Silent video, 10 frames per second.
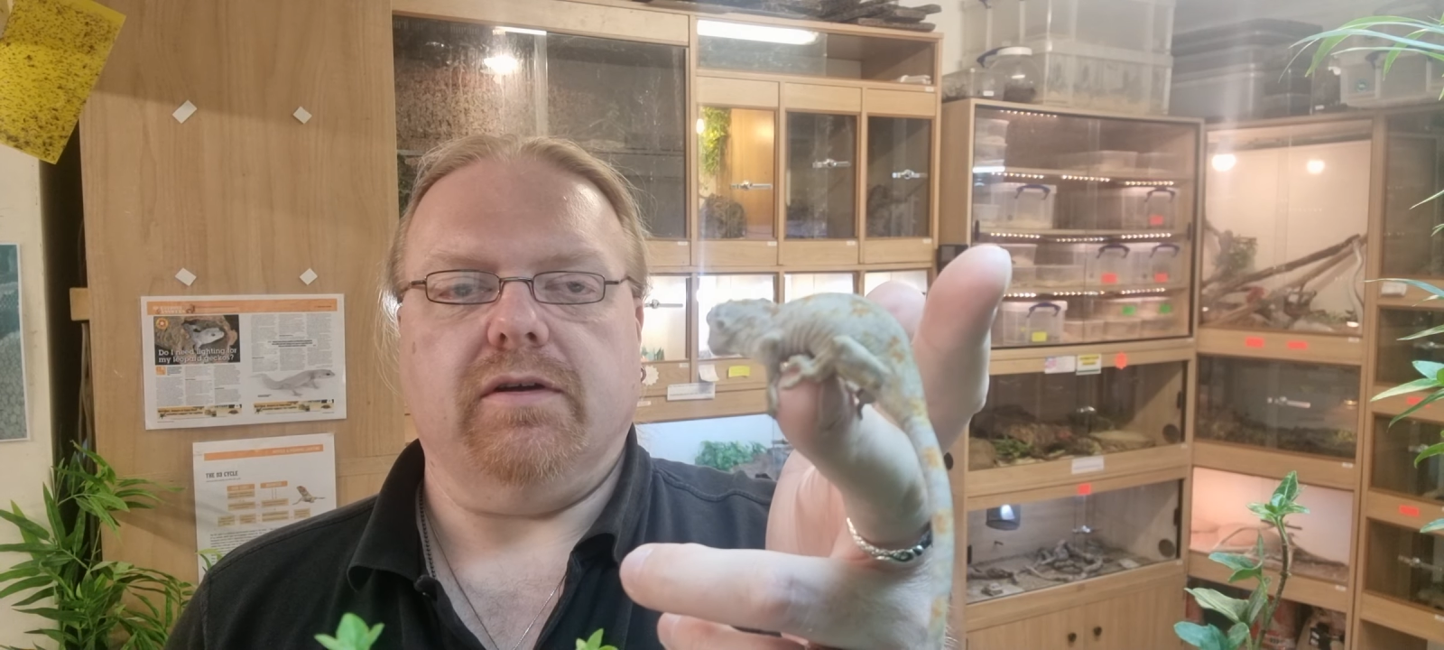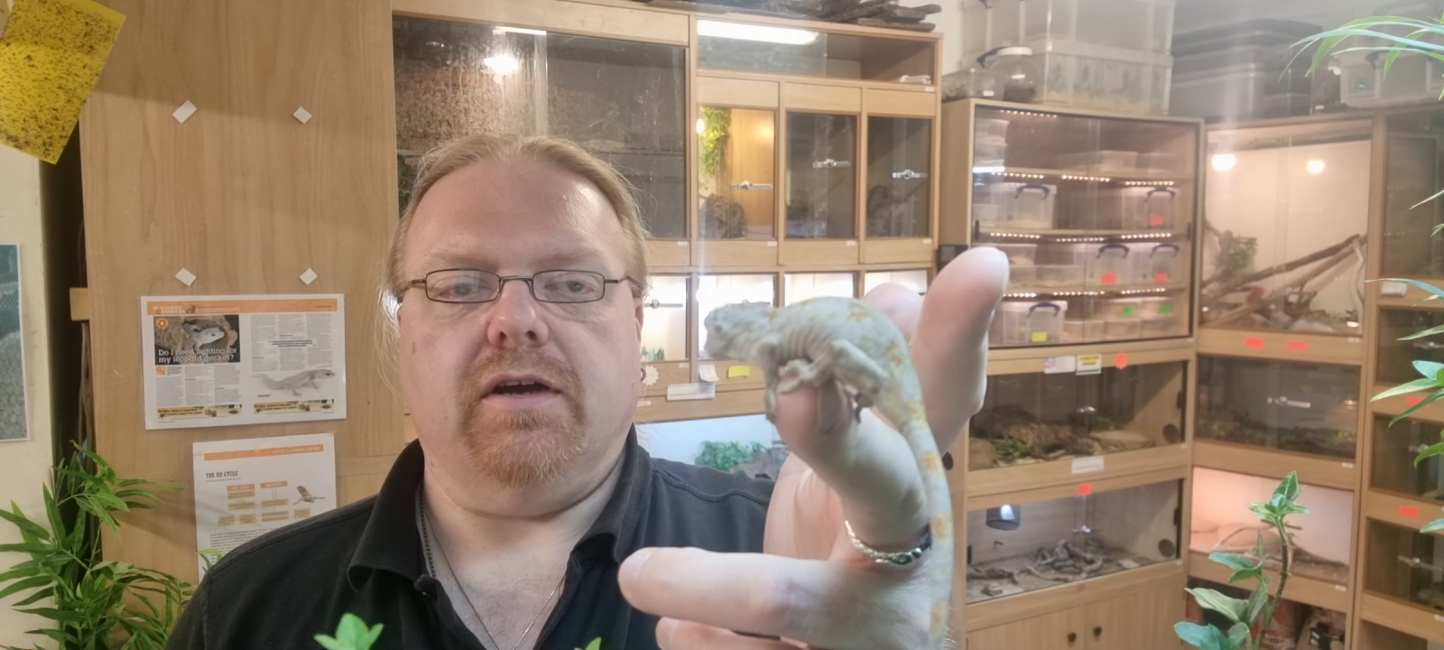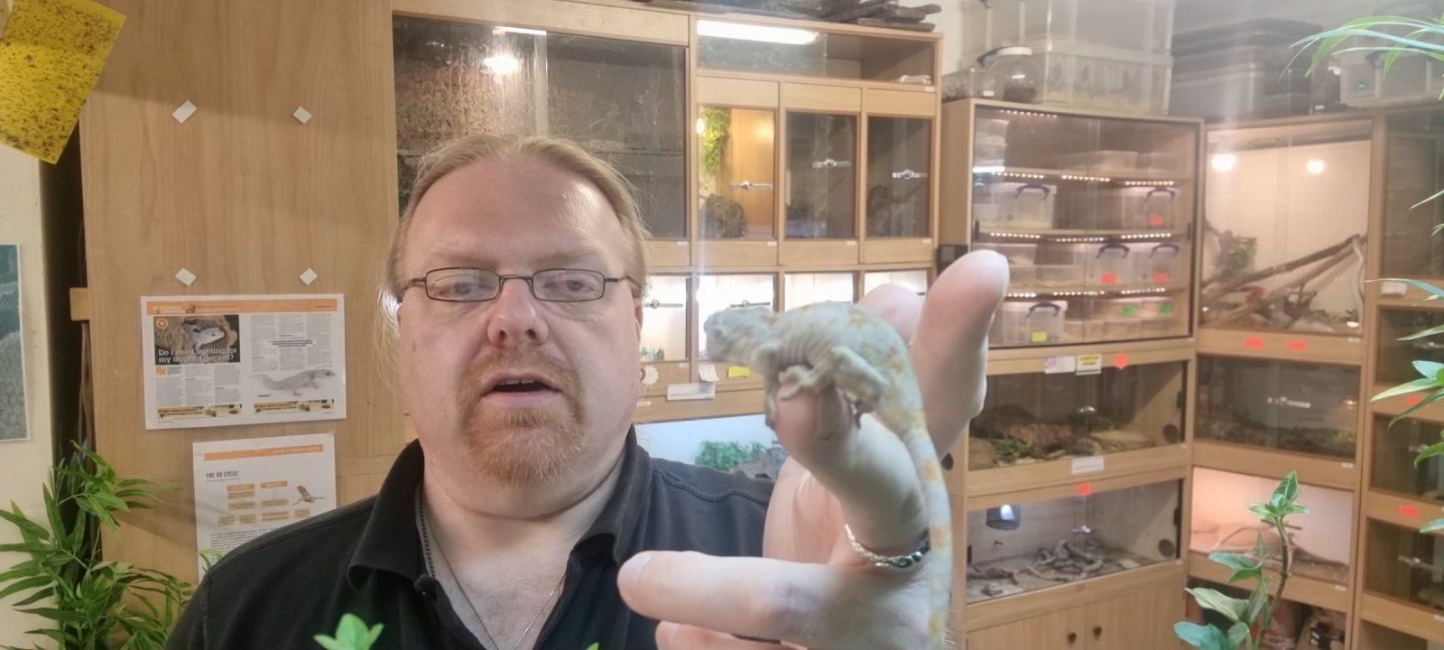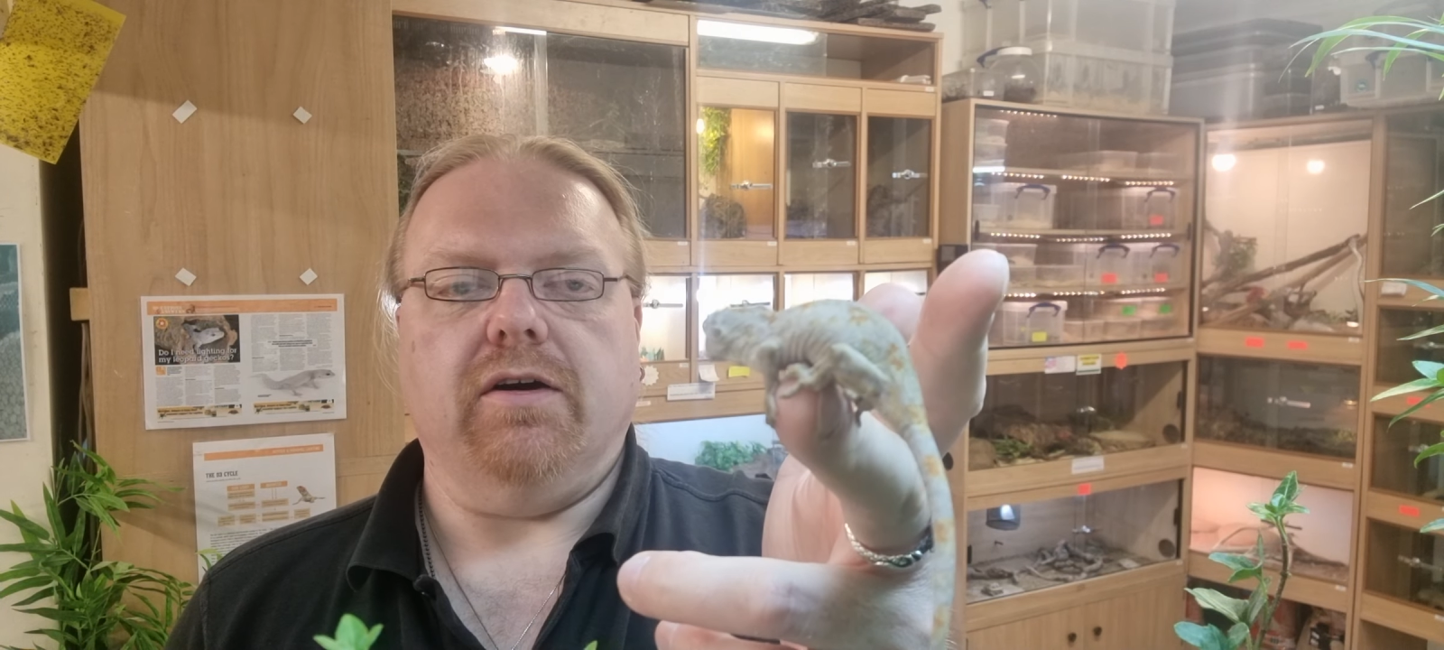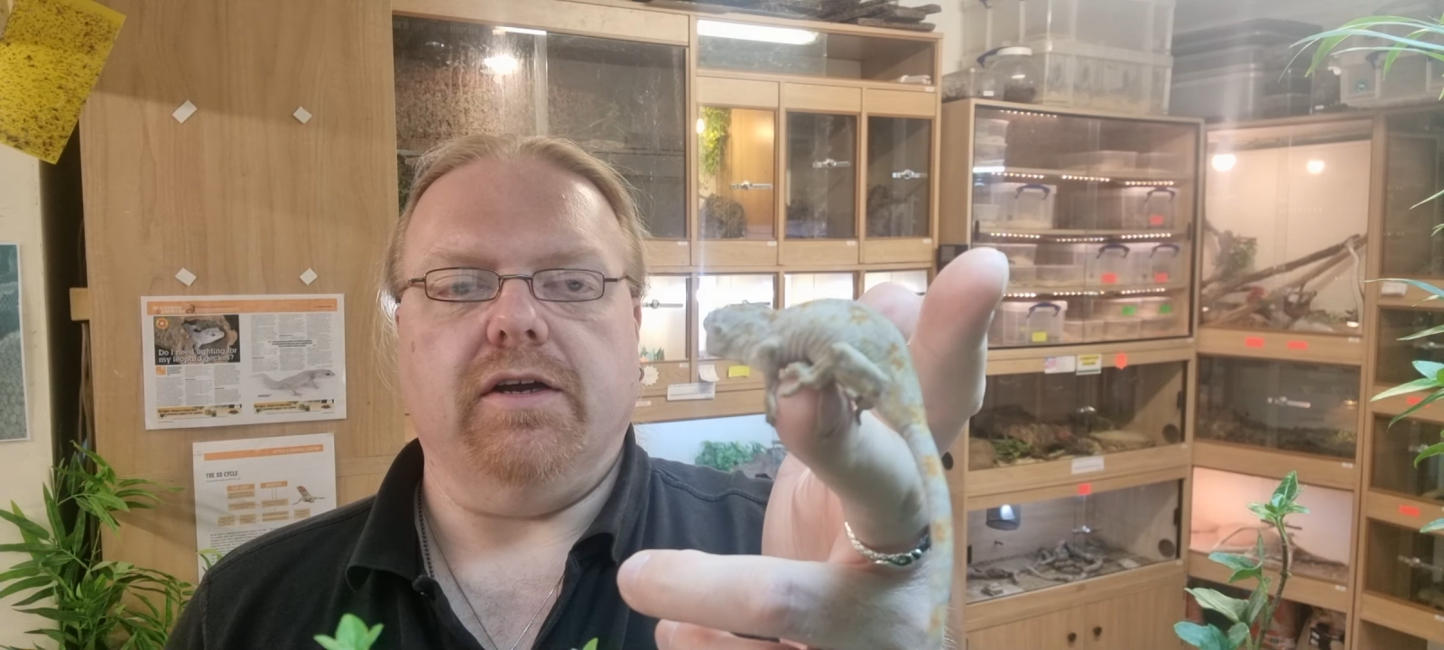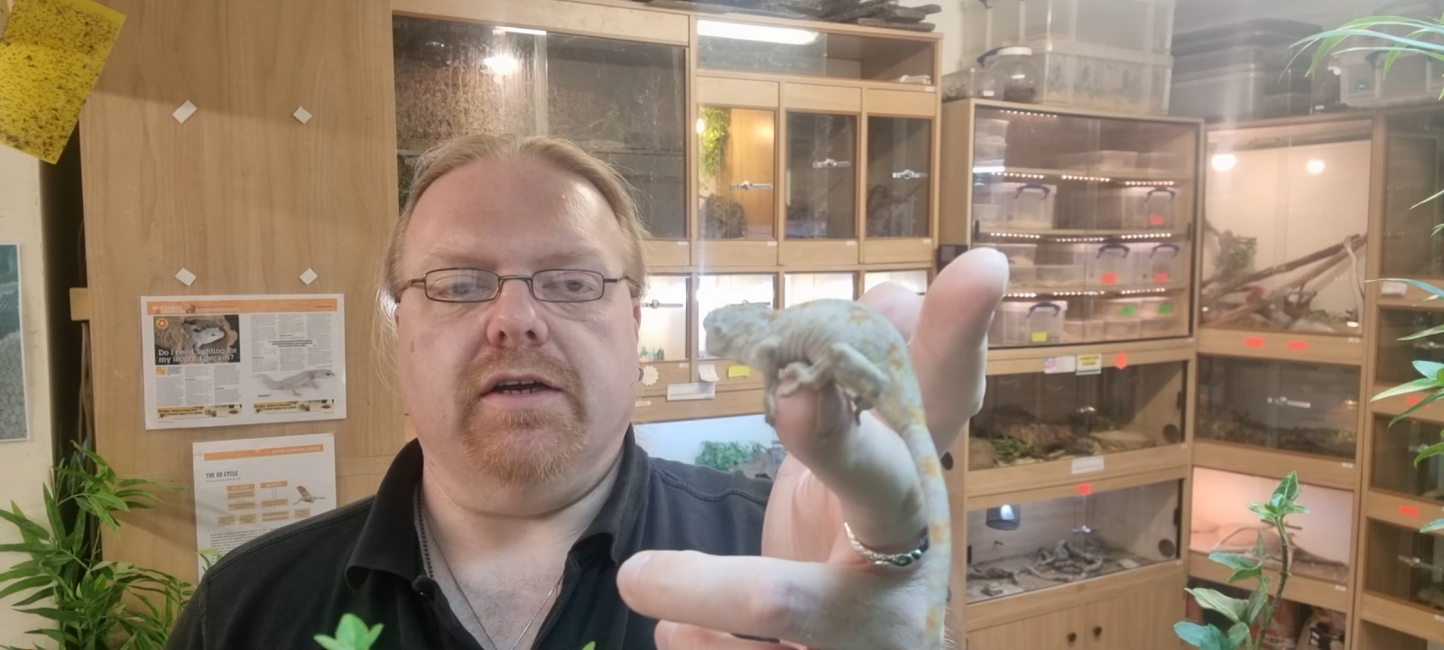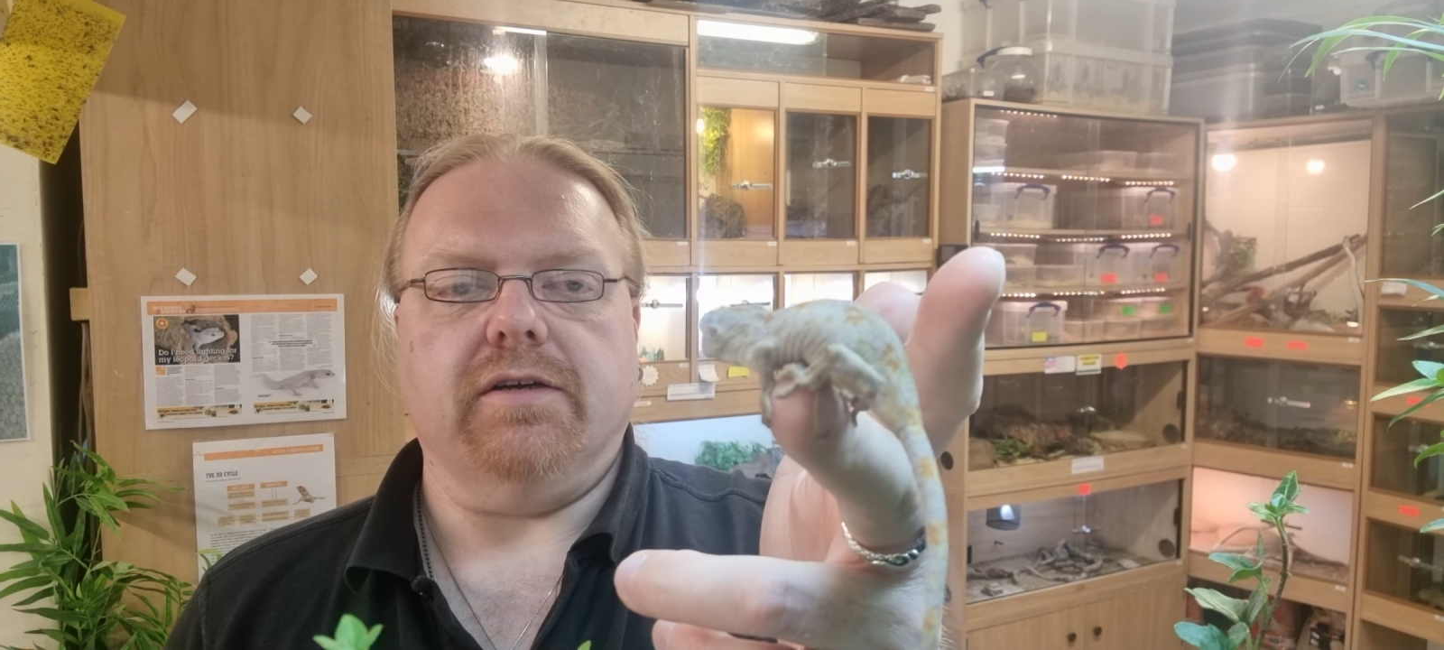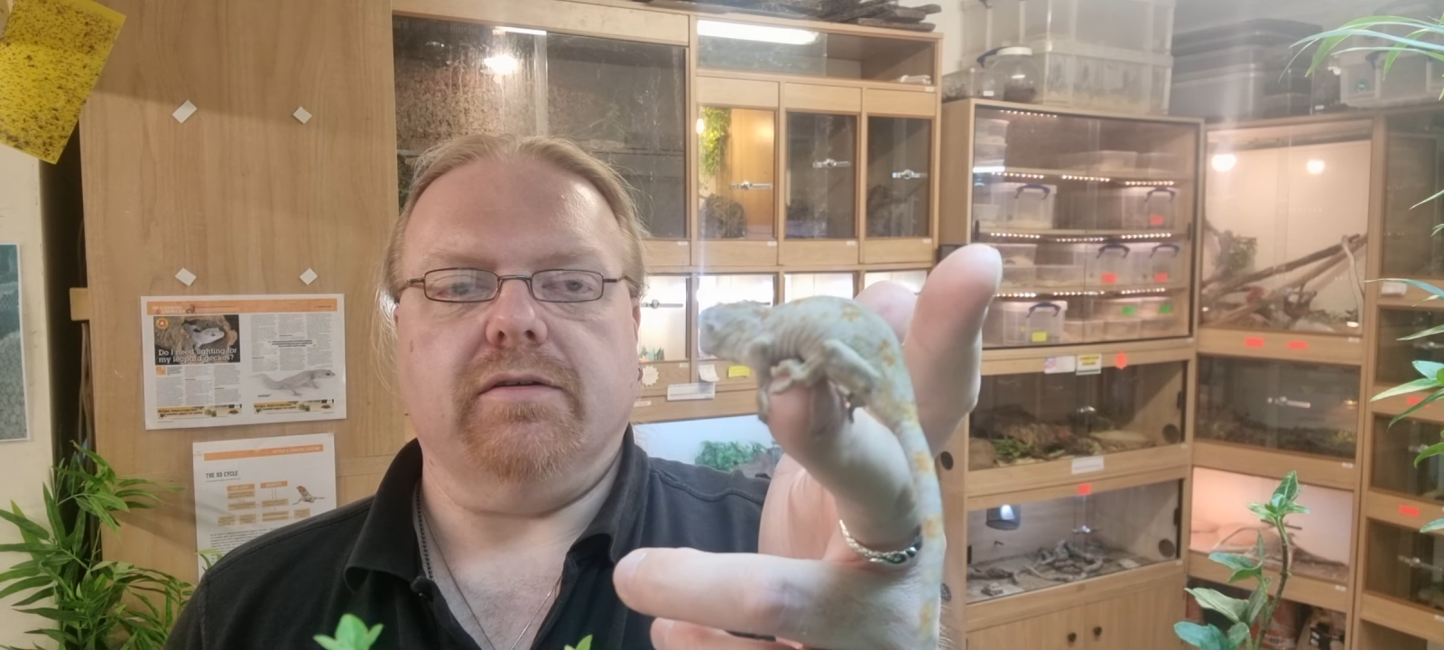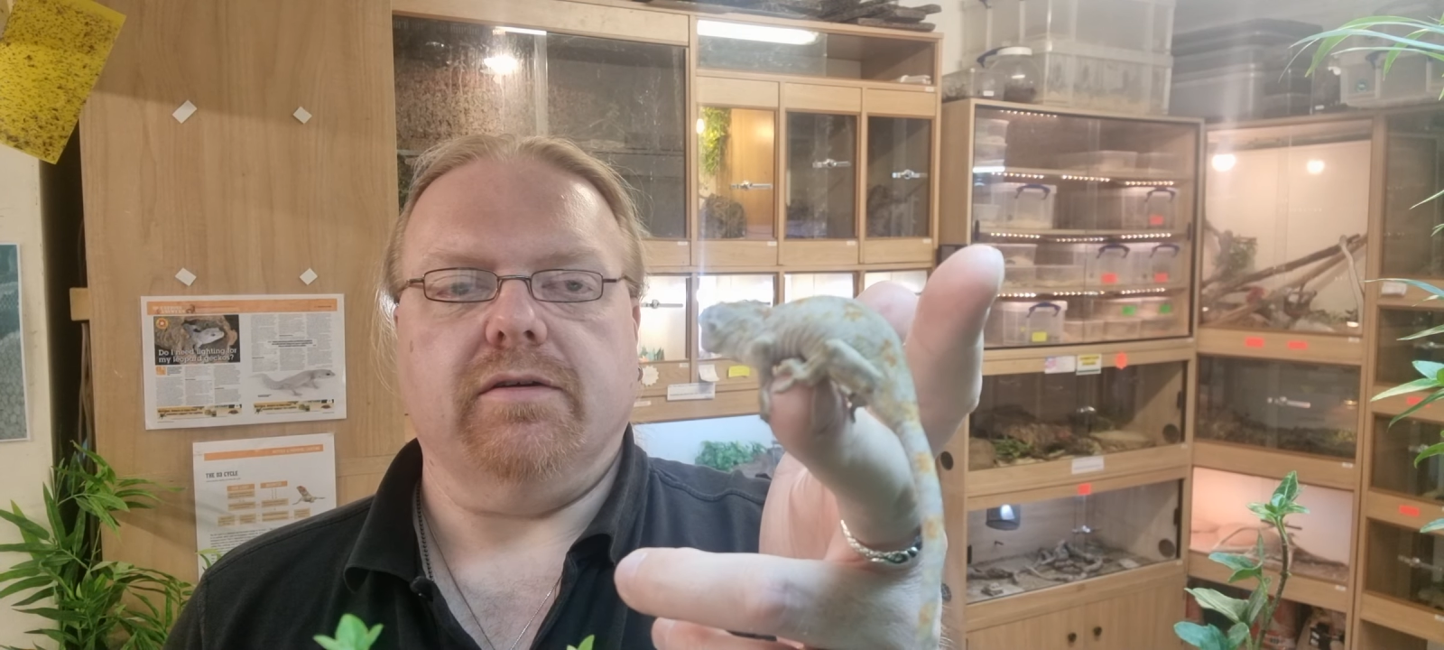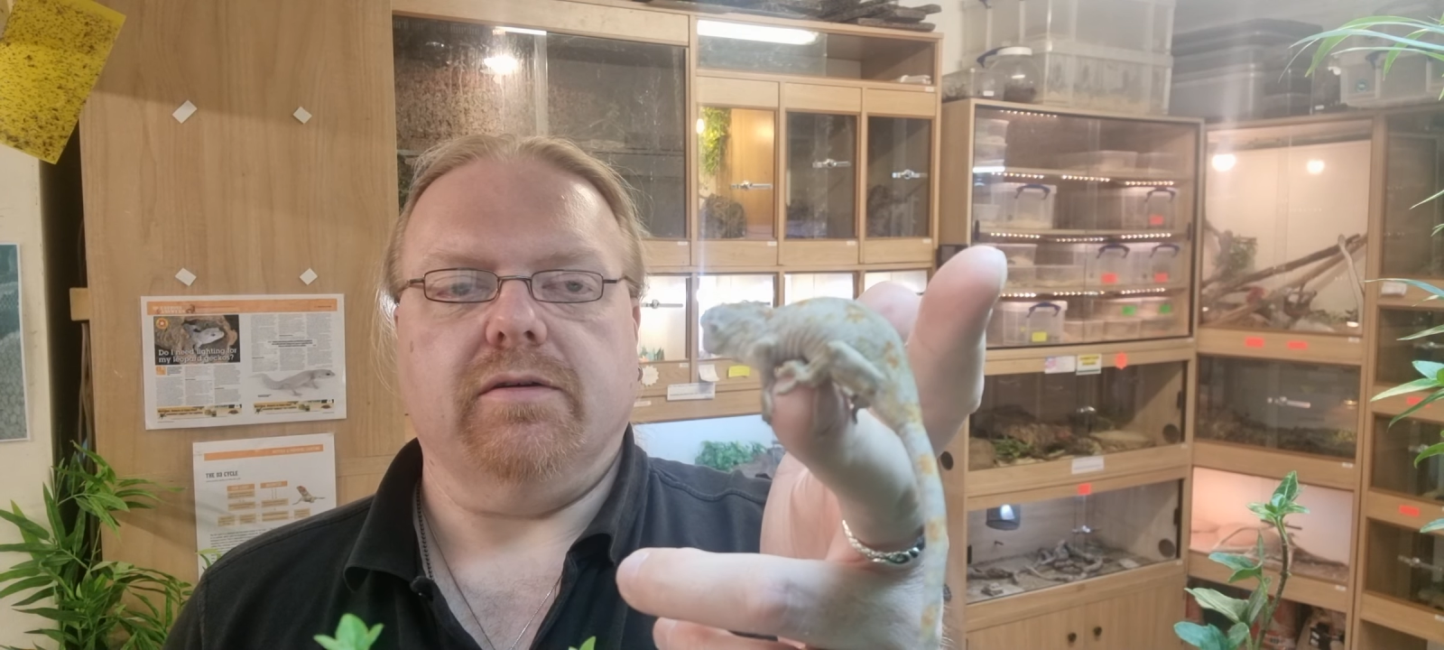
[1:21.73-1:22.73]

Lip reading: higher